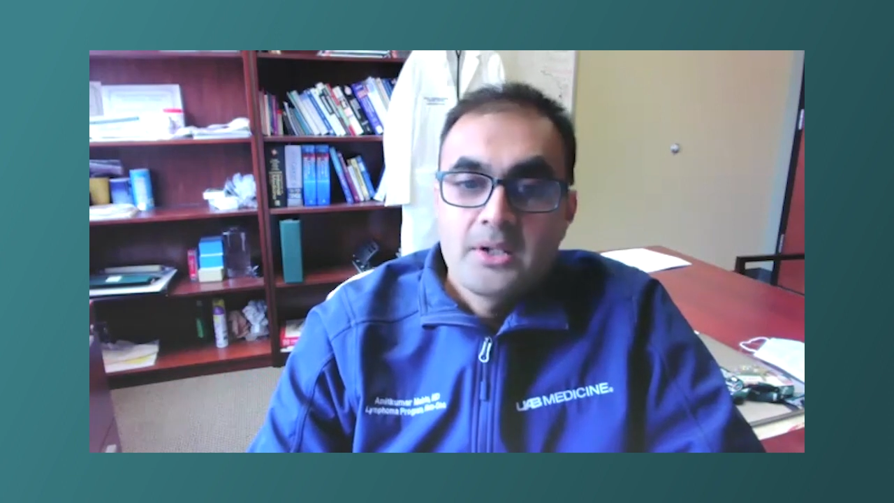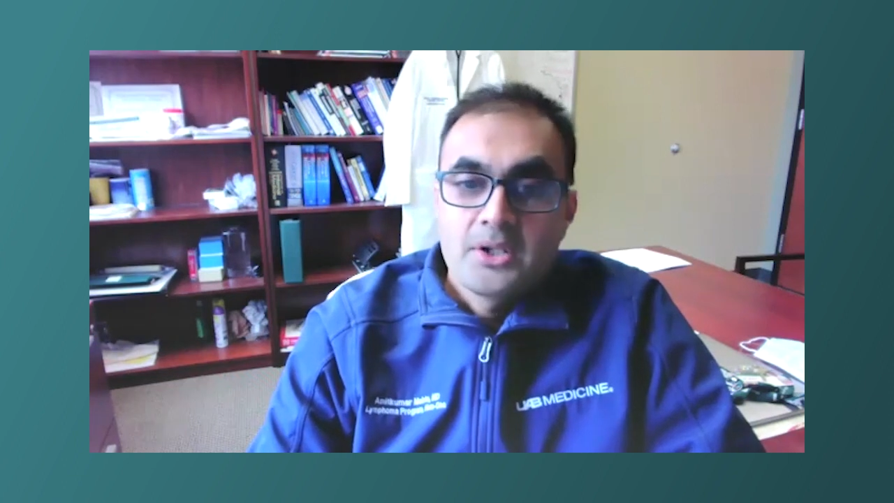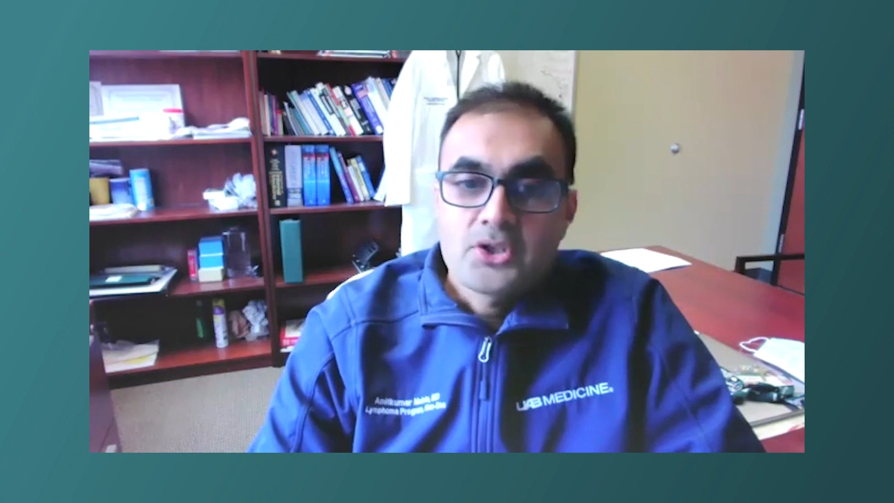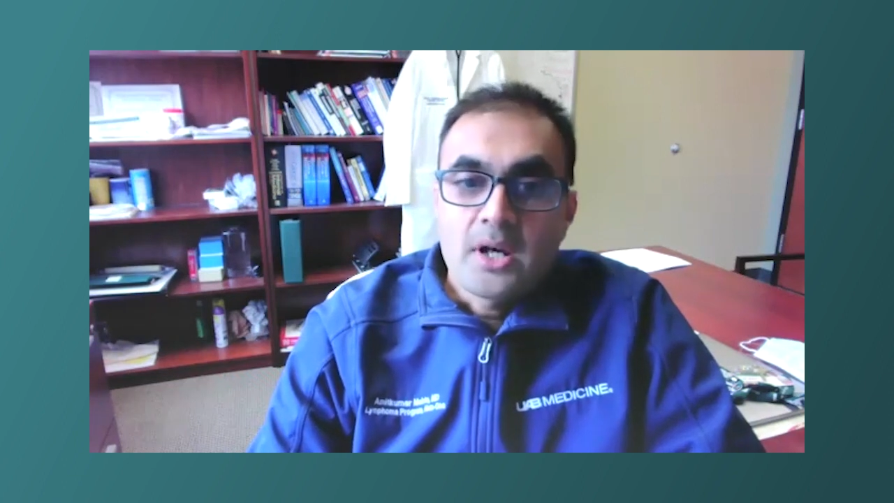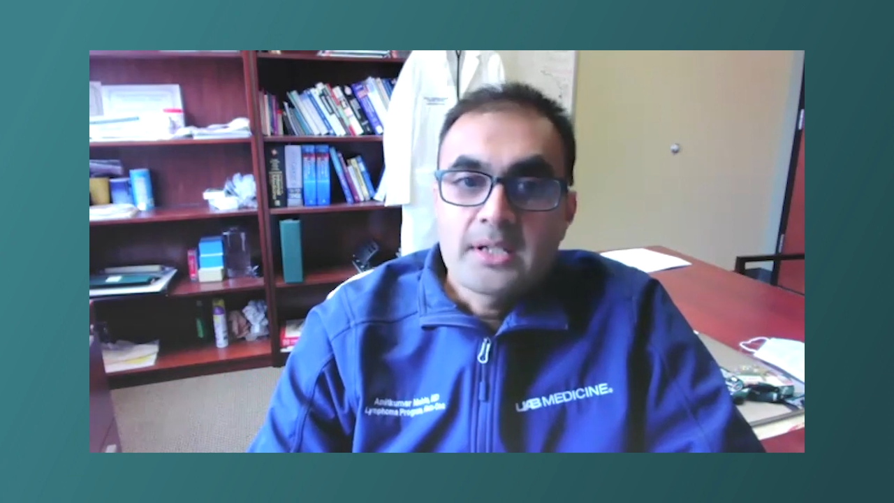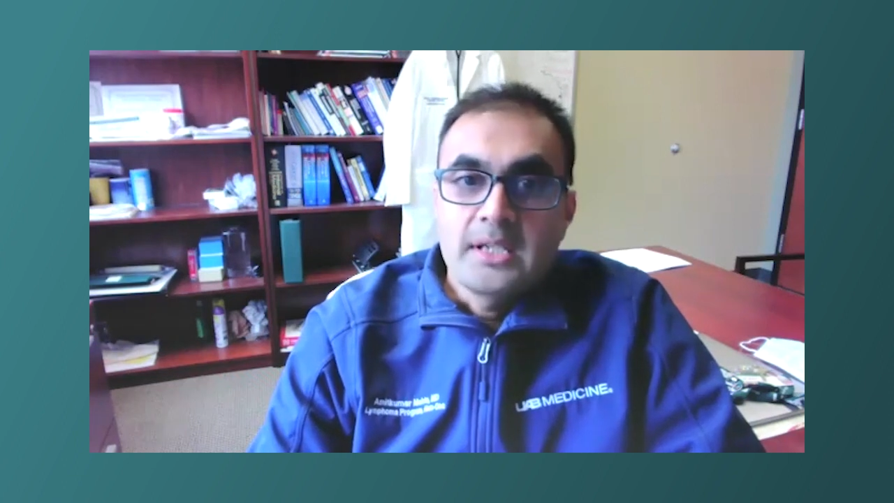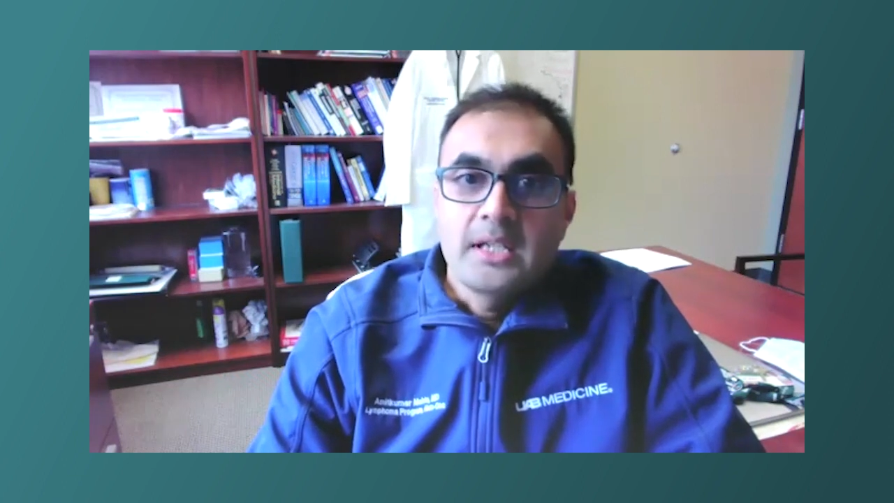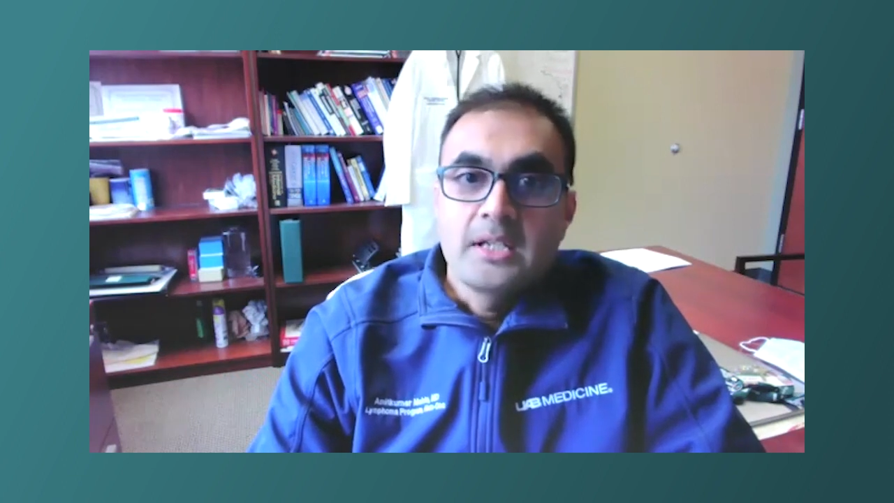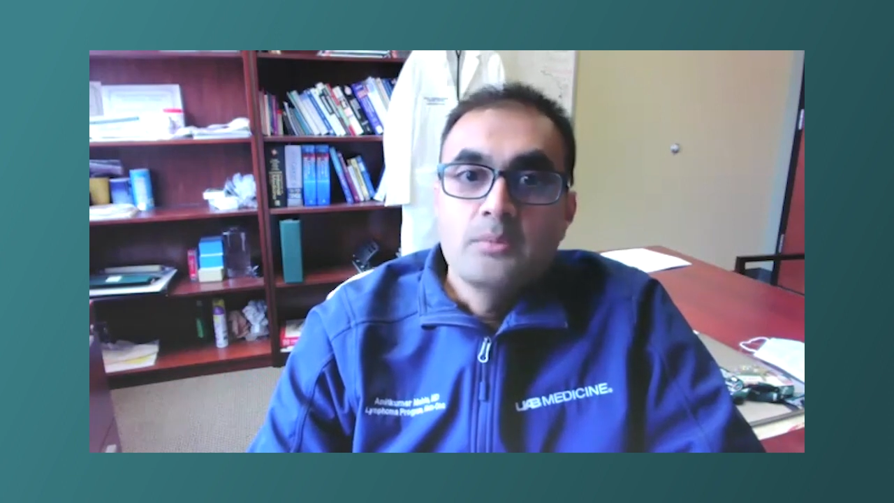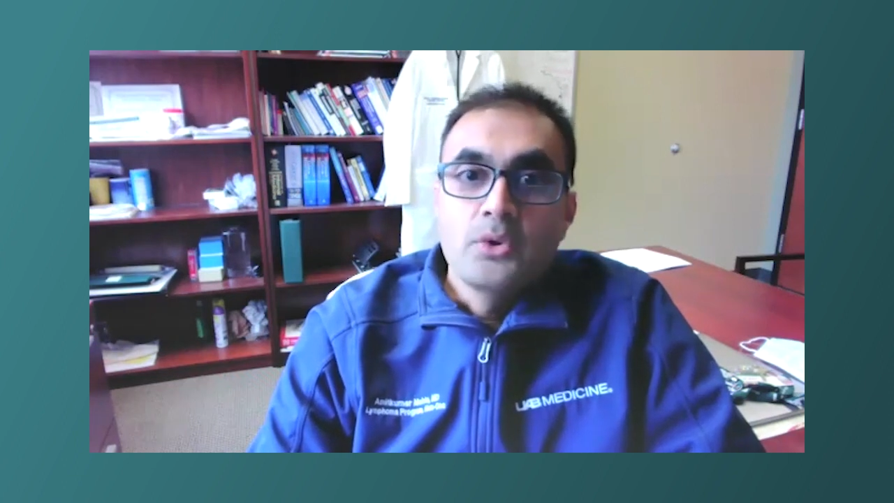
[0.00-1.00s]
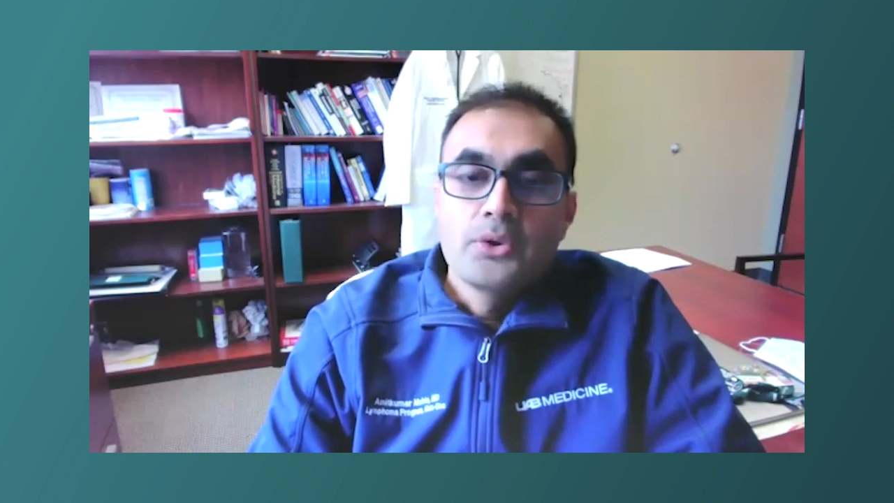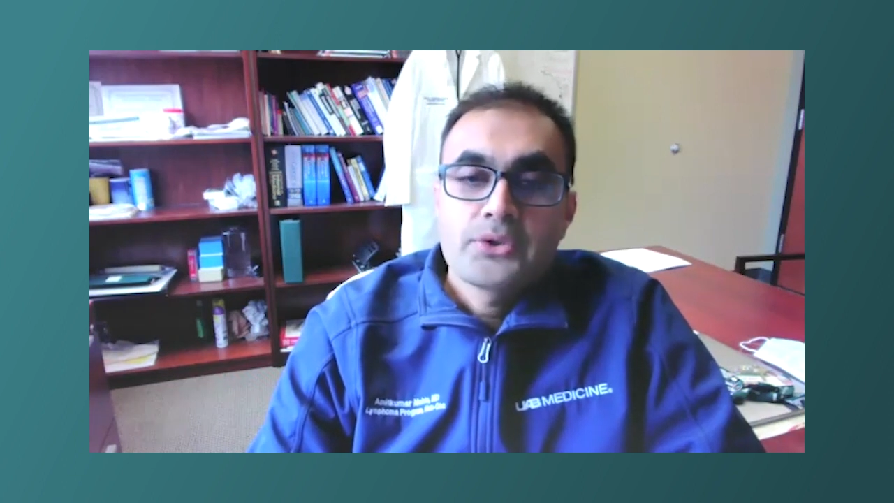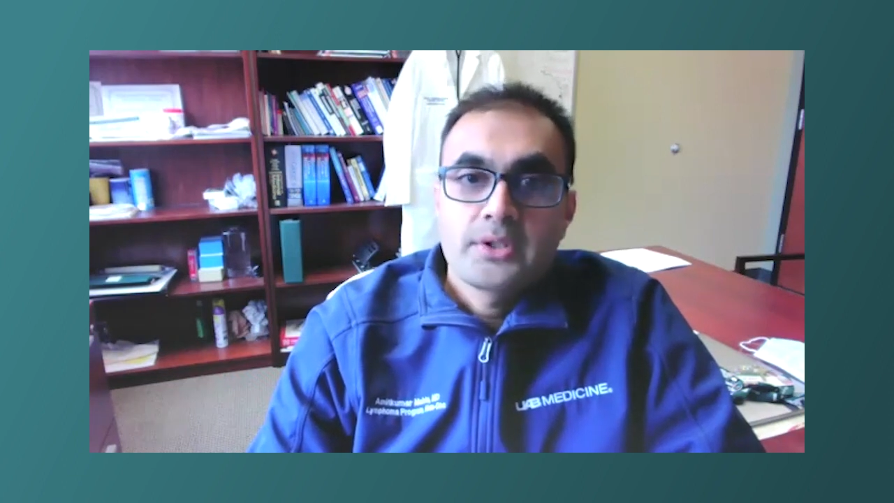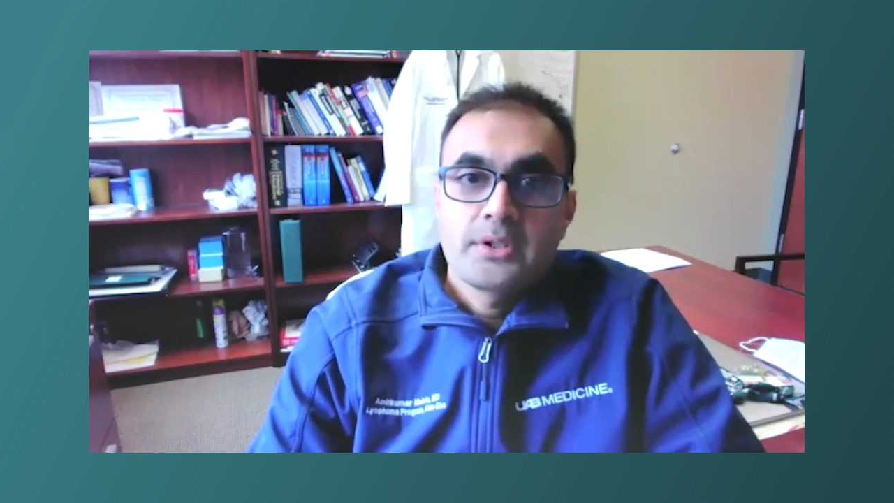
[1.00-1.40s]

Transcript: shocking in most